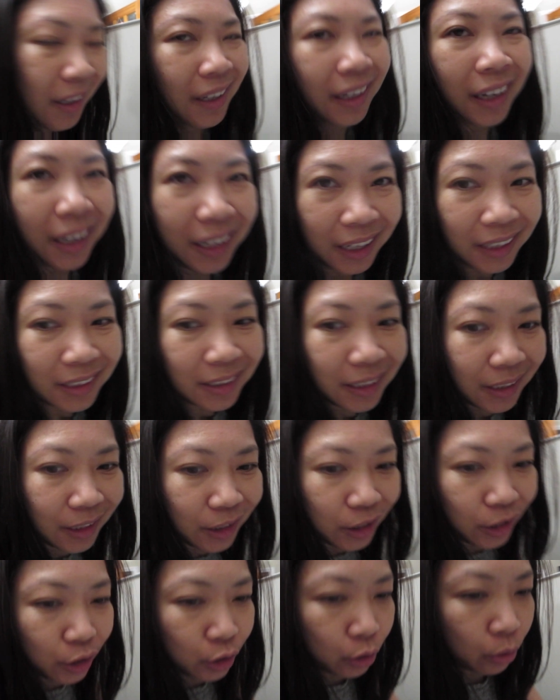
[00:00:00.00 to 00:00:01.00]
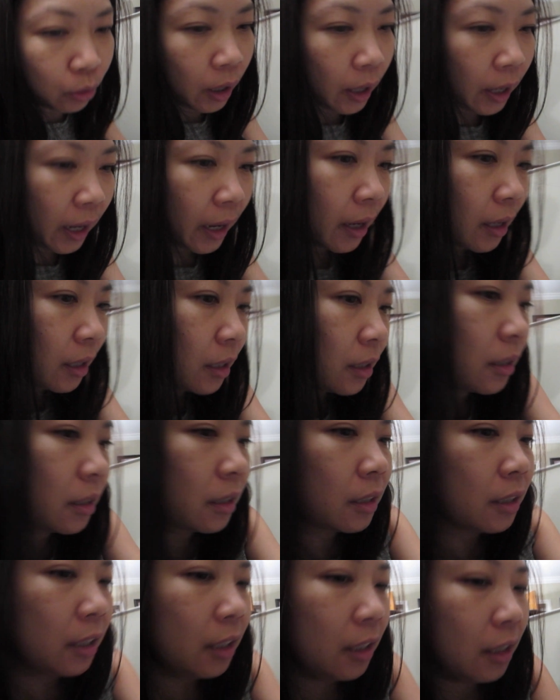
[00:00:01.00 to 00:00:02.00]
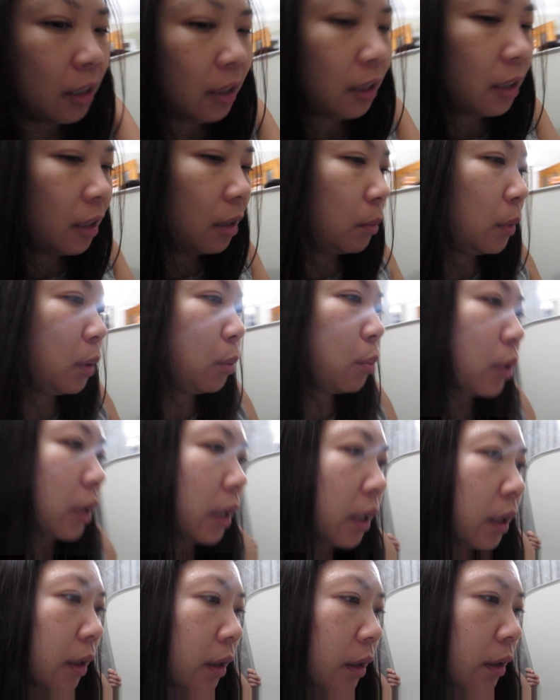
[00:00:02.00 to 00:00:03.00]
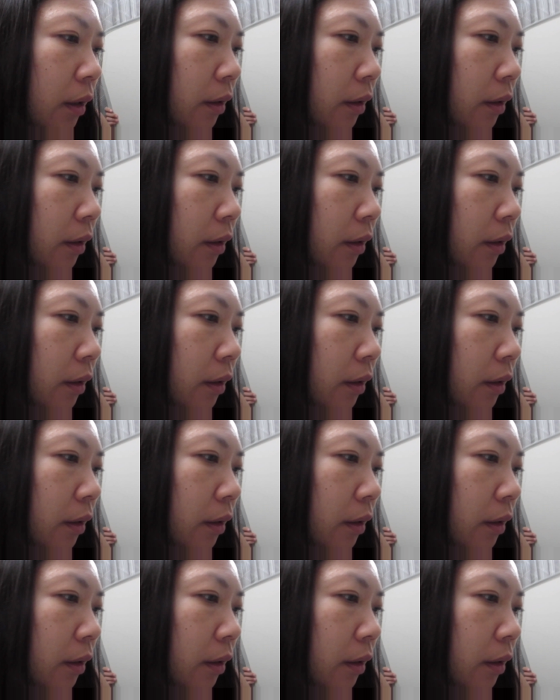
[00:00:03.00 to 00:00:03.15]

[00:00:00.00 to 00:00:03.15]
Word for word: I guess let's just try. Let me bring